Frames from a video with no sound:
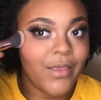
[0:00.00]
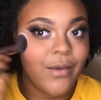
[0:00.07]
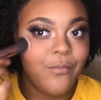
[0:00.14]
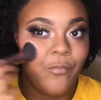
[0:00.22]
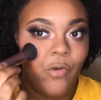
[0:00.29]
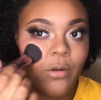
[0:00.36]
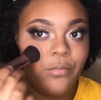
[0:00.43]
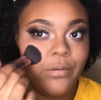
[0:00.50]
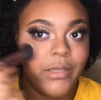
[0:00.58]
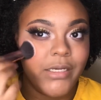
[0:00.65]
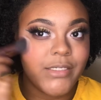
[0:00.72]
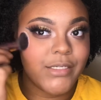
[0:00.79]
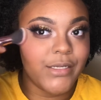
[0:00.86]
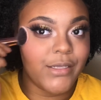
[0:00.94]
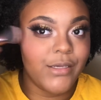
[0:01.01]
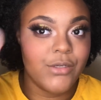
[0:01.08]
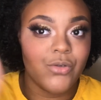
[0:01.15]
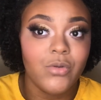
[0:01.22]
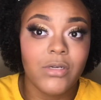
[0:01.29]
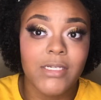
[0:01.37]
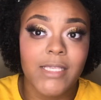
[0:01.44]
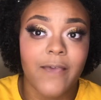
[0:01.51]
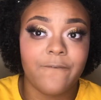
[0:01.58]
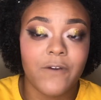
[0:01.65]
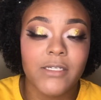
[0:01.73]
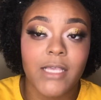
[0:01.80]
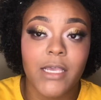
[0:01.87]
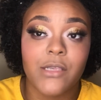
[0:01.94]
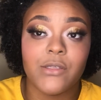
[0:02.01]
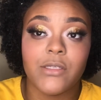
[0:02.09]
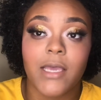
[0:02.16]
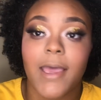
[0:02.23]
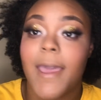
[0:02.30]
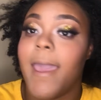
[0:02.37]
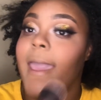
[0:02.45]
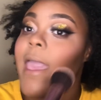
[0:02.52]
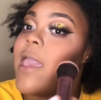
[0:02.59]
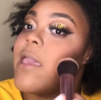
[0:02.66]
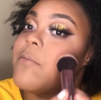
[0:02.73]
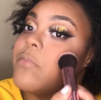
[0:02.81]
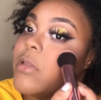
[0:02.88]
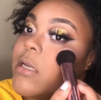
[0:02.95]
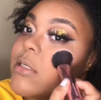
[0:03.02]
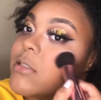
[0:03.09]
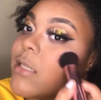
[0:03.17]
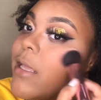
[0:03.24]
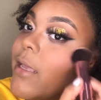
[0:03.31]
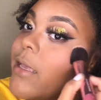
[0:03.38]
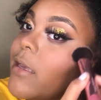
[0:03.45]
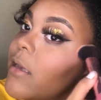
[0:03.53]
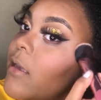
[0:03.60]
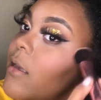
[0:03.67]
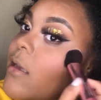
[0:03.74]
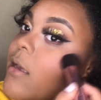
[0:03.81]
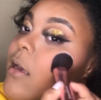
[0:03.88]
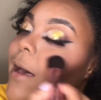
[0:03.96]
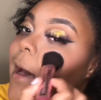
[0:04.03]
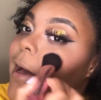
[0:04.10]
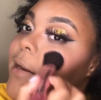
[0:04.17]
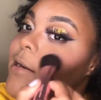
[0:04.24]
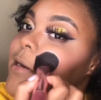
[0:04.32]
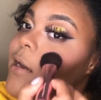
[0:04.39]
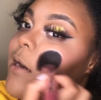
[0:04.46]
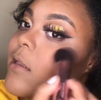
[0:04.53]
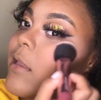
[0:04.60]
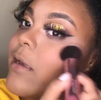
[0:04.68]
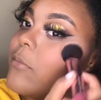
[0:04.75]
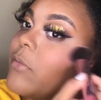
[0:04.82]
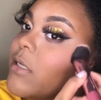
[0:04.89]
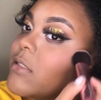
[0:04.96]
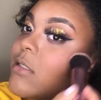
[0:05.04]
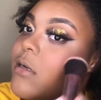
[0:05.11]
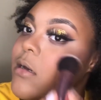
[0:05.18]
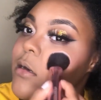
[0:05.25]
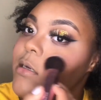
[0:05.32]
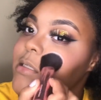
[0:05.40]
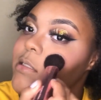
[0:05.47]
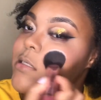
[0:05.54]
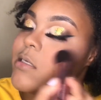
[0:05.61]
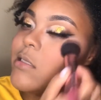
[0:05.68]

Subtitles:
more blush than usual, because at first I used to hate blush. Like I did not like blush at all until